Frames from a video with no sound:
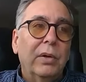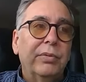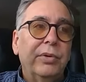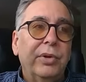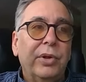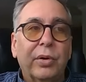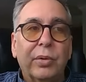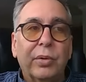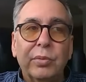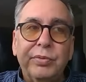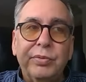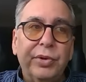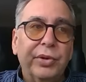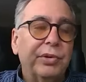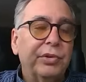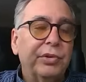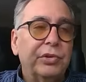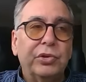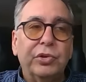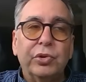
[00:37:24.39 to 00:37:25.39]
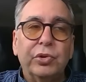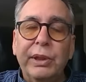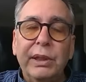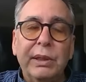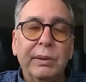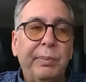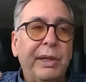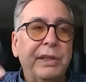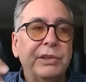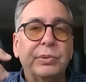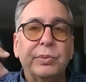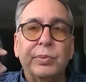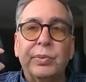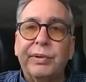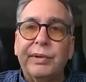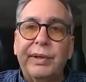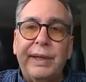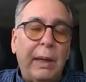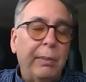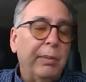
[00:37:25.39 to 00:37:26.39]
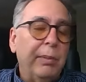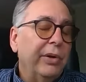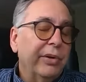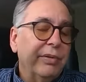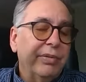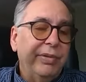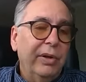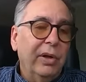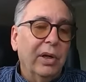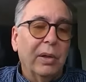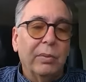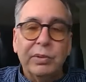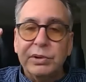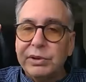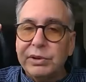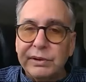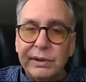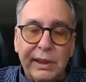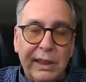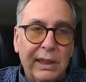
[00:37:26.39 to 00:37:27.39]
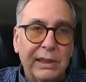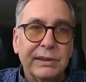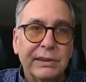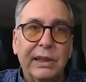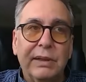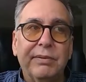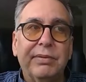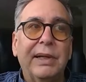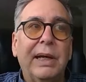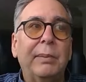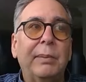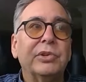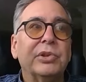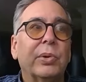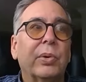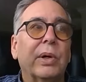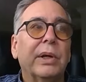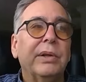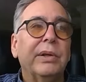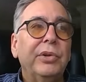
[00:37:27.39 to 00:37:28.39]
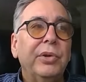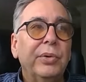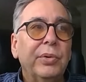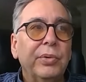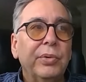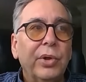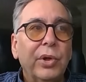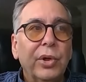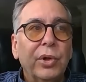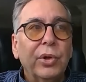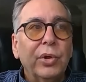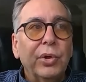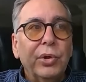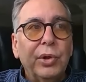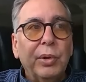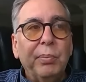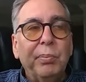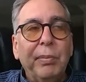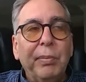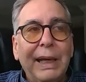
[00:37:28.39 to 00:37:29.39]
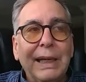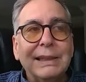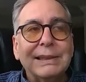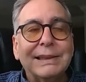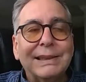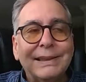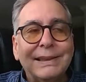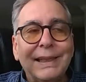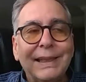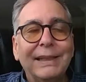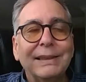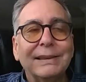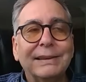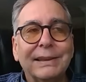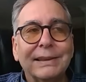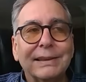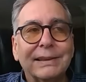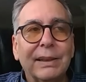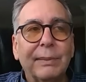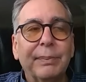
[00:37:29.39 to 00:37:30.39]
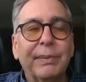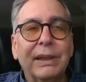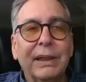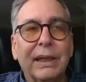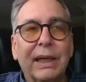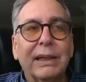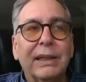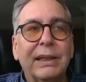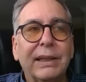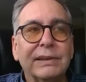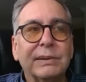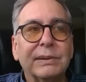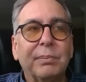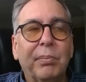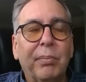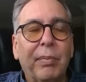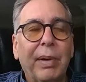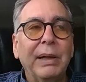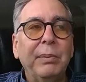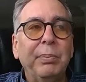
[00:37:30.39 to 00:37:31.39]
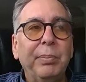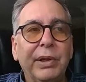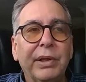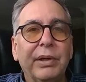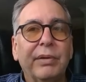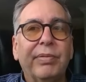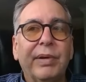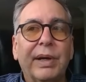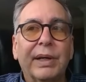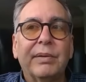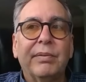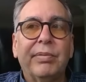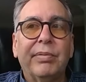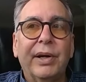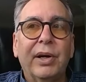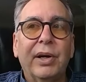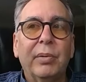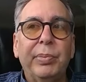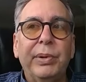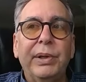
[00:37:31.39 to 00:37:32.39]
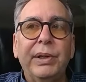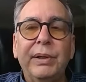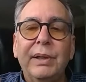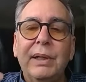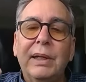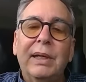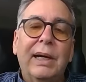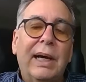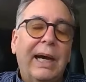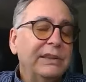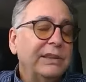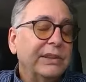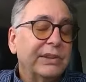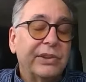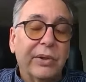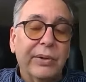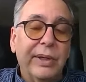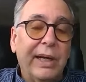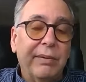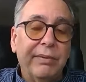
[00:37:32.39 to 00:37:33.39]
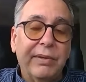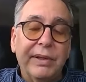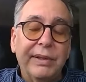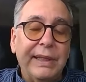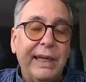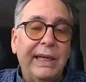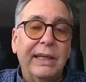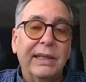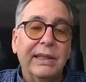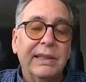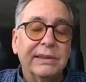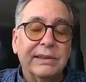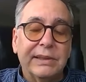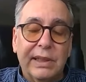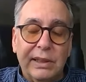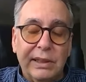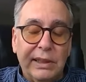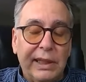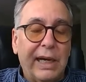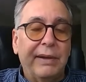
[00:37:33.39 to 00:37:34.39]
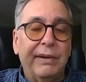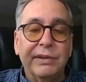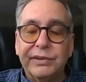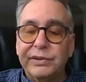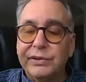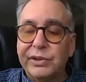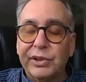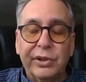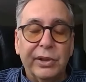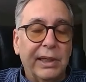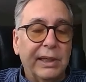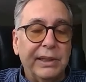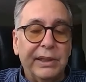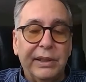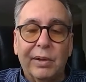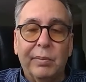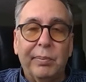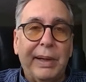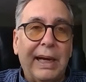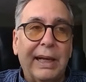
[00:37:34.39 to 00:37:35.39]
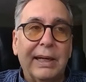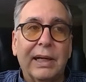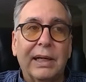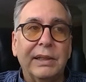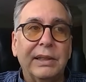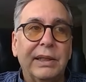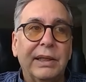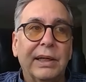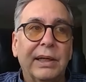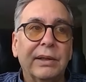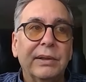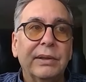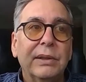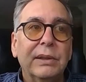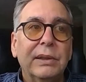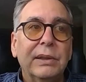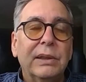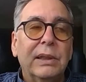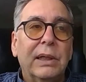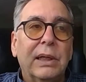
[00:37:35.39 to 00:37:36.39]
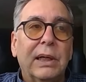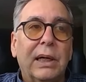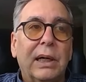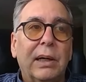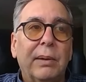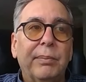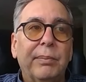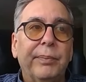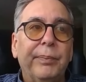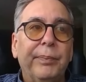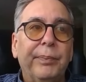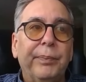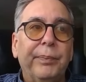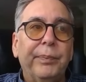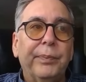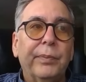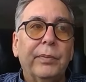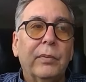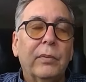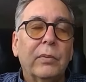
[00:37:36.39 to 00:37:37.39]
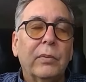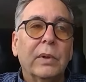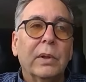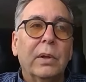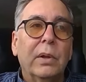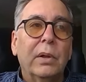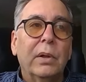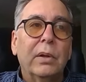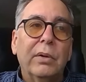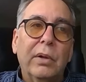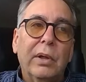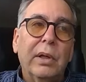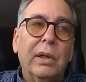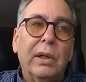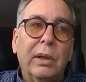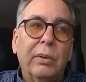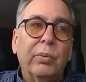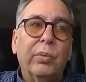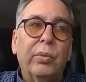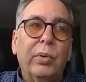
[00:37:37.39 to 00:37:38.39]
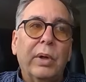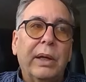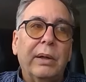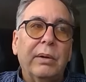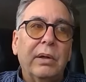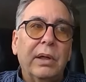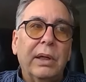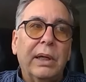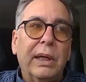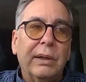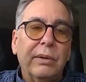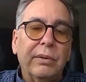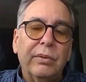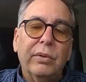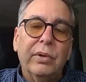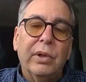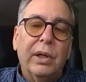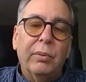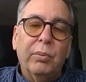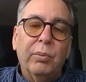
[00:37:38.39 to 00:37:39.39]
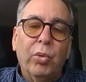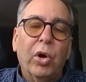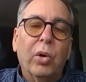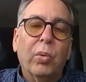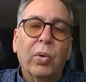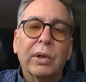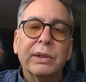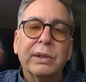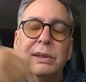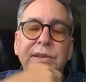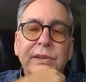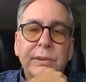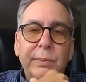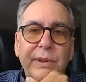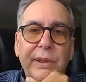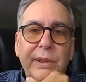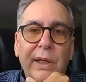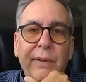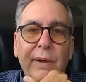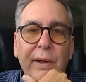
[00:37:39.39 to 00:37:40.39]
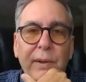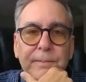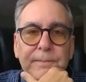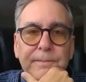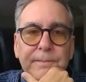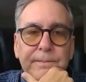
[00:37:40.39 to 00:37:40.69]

You know, if you're treating a patient with gamma interferon, which is an anti-inflammatory, you it makes sense that something like this might be an effective therapy. I just don't have the data to say, yeah, this is a good idea or bad idea. Um, and, and uh, more work needs to be done there.